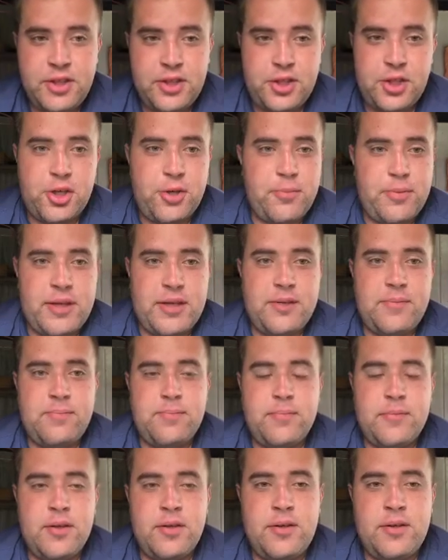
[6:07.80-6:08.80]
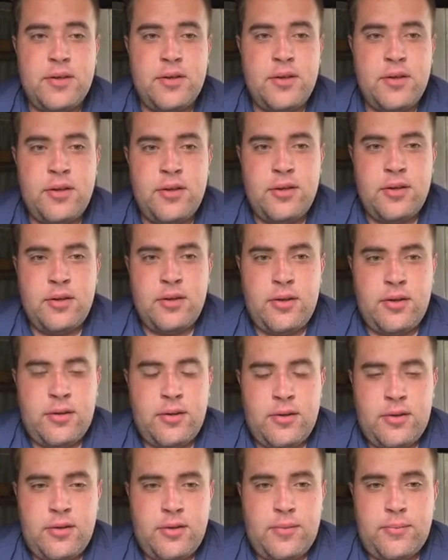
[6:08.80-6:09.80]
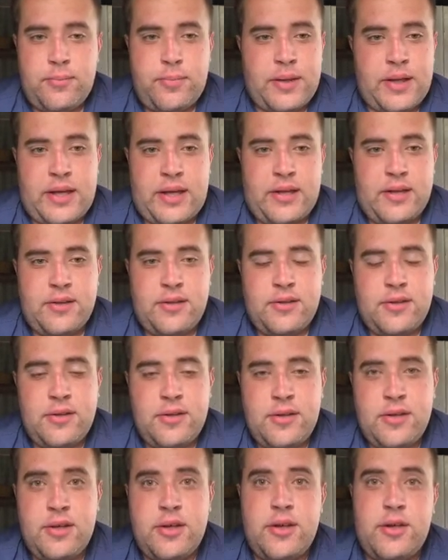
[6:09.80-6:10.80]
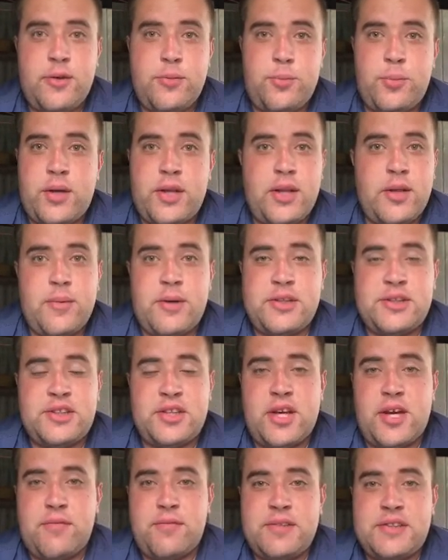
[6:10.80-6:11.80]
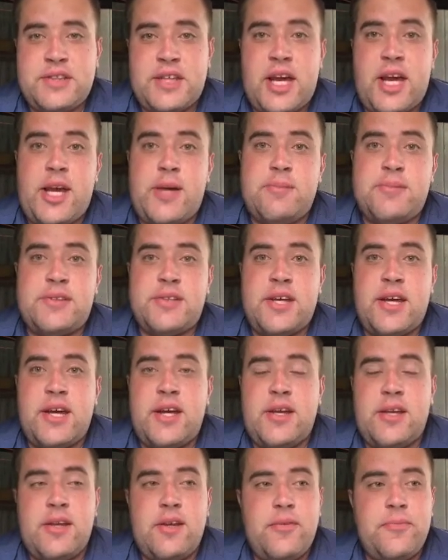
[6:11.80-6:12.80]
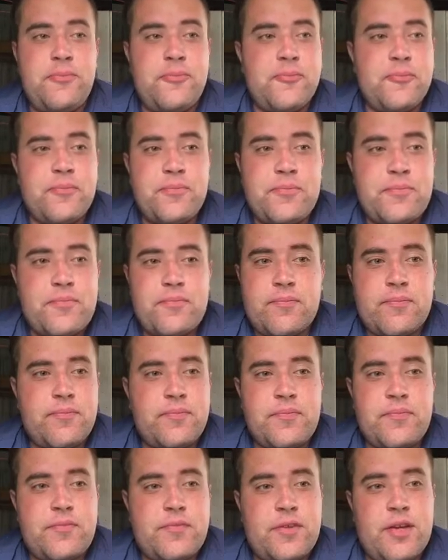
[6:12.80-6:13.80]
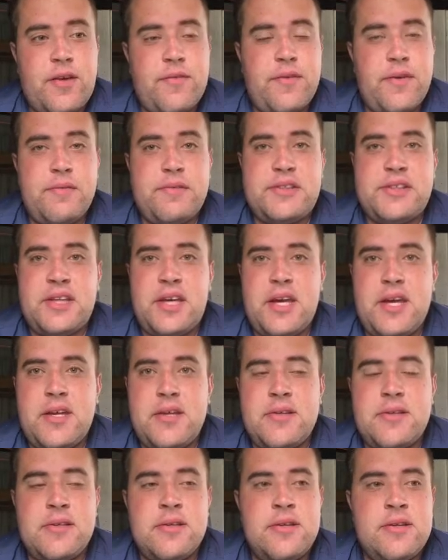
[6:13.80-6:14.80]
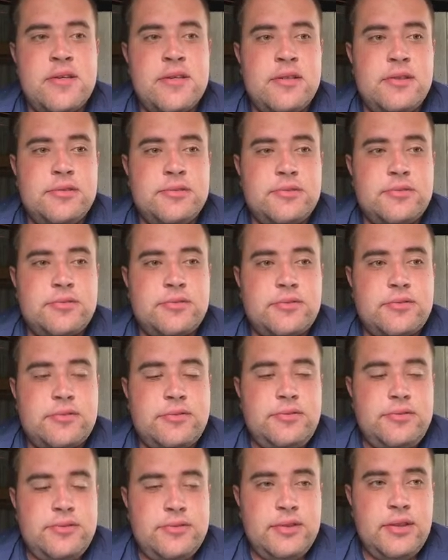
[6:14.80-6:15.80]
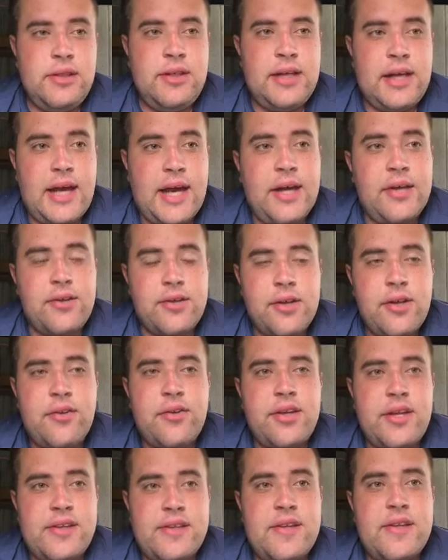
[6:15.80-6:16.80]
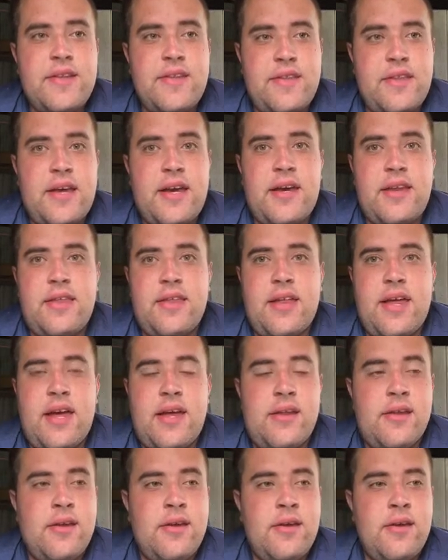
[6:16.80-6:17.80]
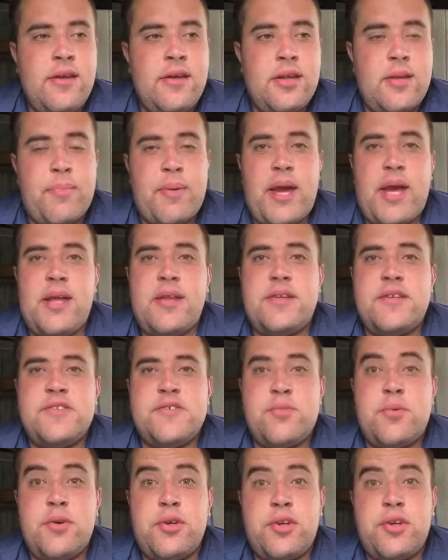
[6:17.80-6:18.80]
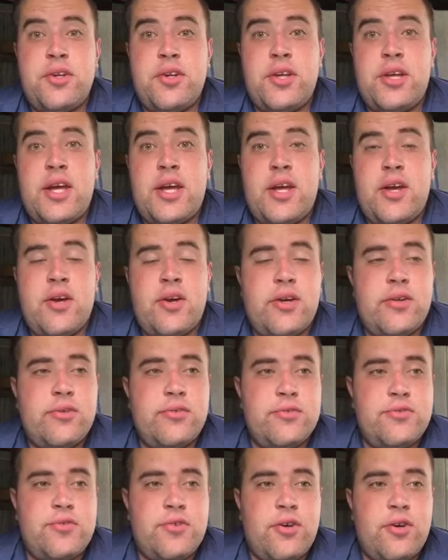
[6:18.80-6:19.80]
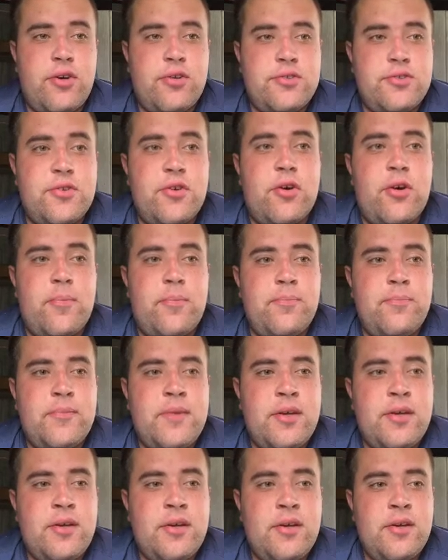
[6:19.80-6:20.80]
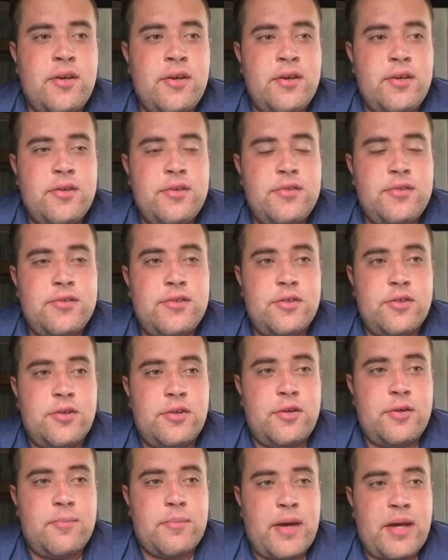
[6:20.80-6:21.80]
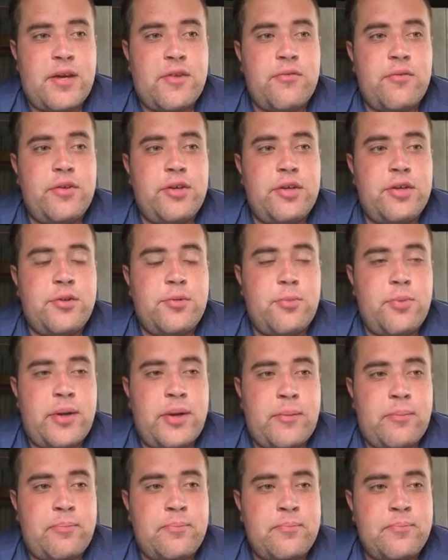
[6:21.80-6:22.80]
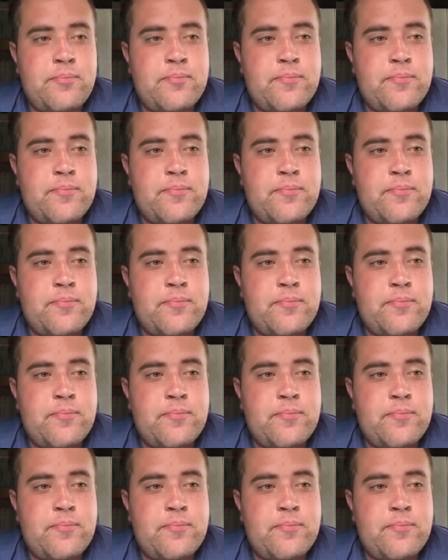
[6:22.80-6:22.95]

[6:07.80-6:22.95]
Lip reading: humid, but one of the most toughest games that I've ever seen. I literally did think that the Panthers were going to get on top to make a really good win.